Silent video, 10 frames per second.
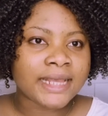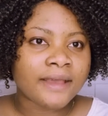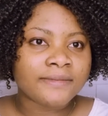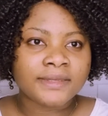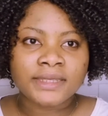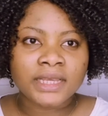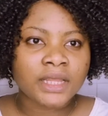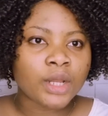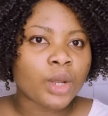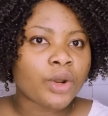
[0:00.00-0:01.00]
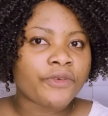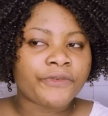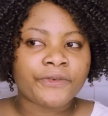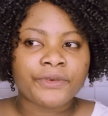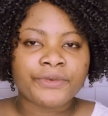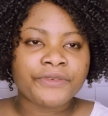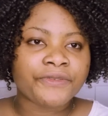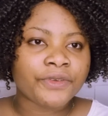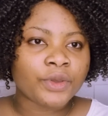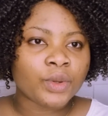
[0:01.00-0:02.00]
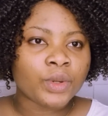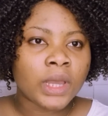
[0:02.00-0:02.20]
I've seen a lot of review